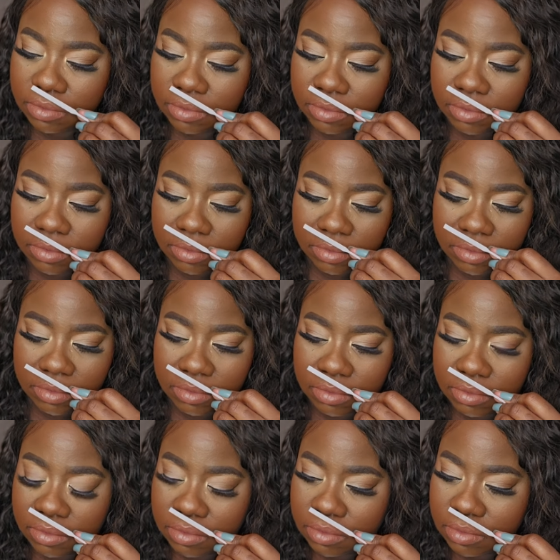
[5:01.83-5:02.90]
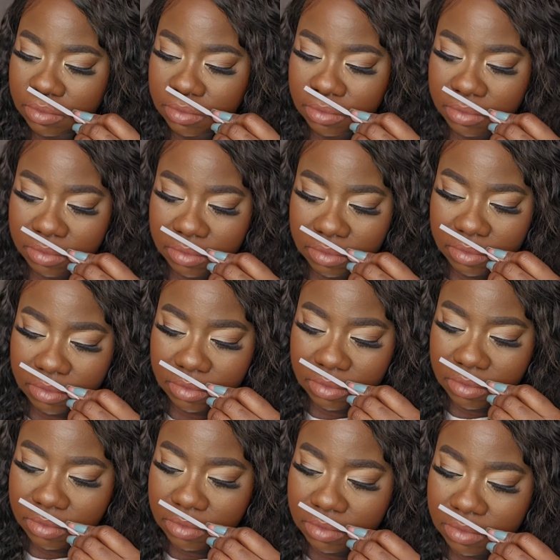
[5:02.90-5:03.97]

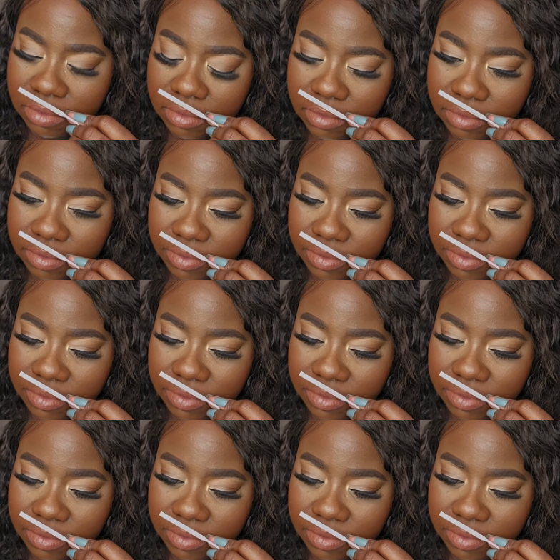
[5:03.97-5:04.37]
No one is speaking in this clip.